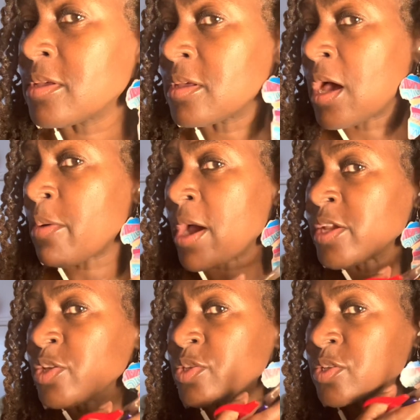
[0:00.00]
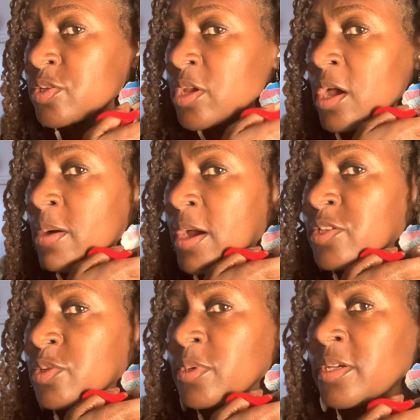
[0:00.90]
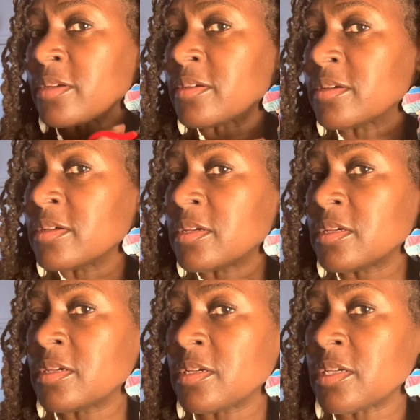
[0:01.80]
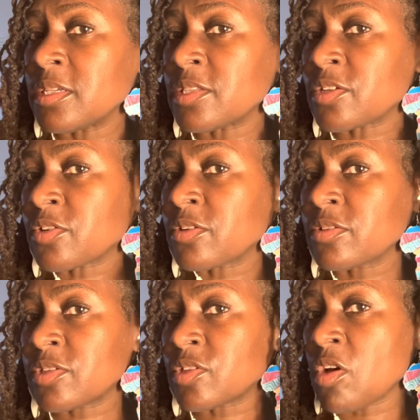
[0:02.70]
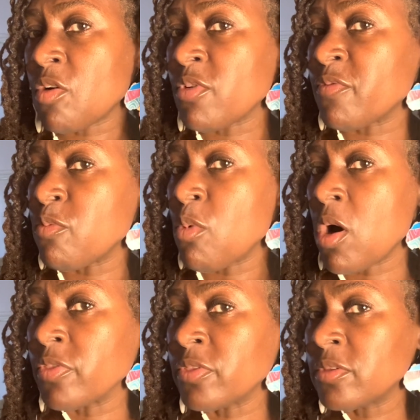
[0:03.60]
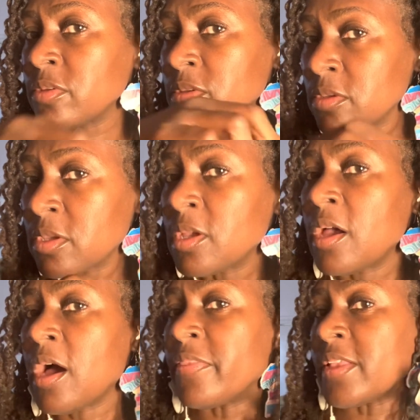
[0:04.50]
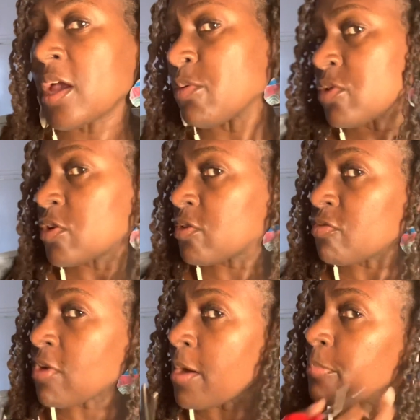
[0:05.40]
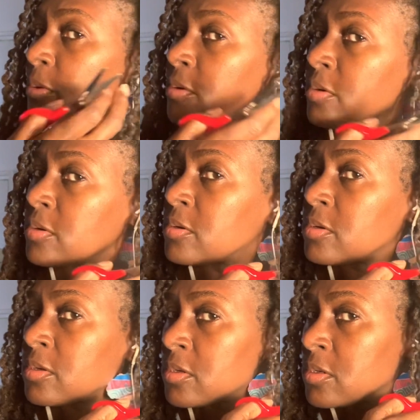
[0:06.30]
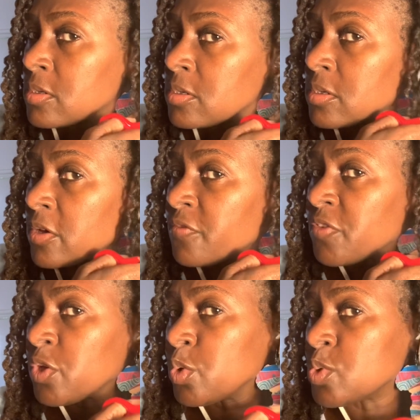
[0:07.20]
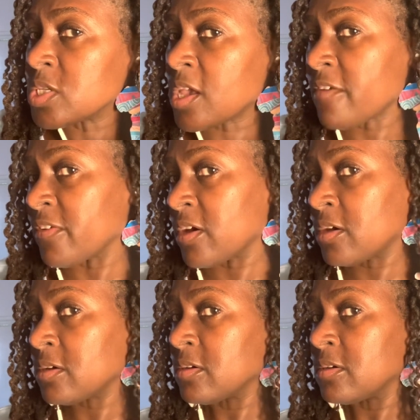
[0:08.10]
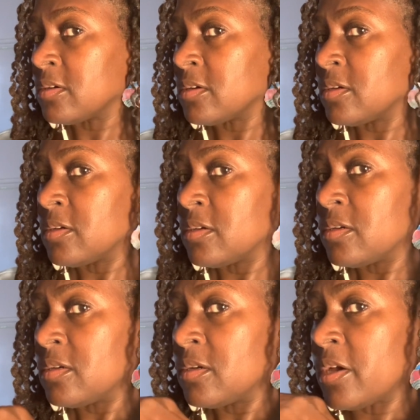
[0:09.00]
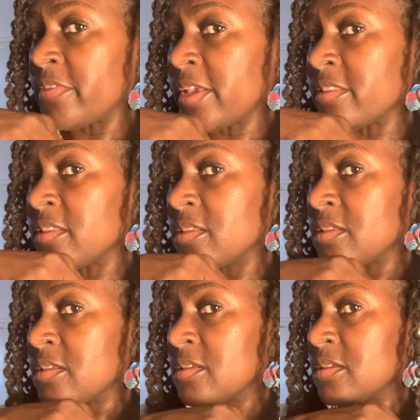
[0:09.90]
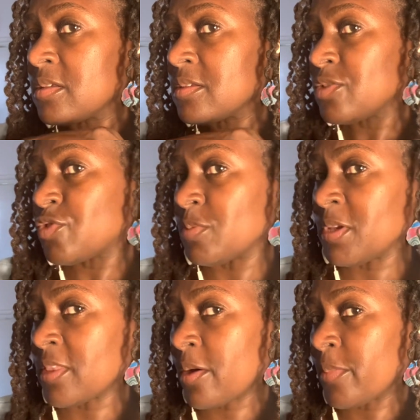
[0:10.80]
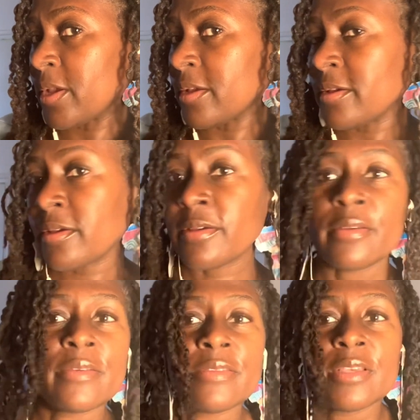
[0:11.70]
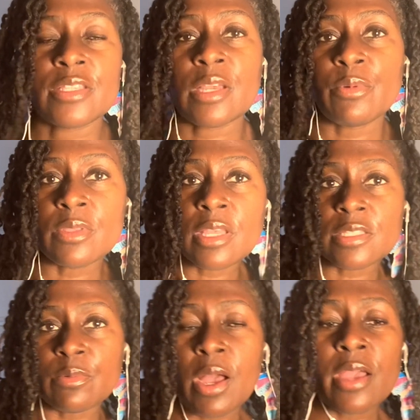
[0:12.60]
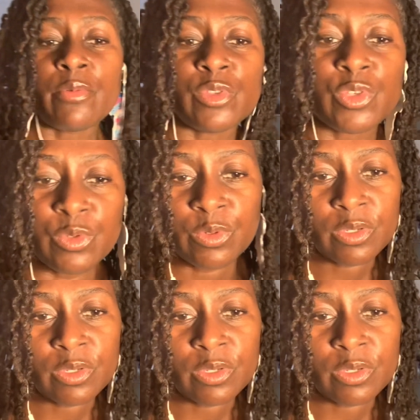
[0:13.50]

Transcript: how I do it is start with one, and then I would grab a few together and then trim it that way. That's what I would do.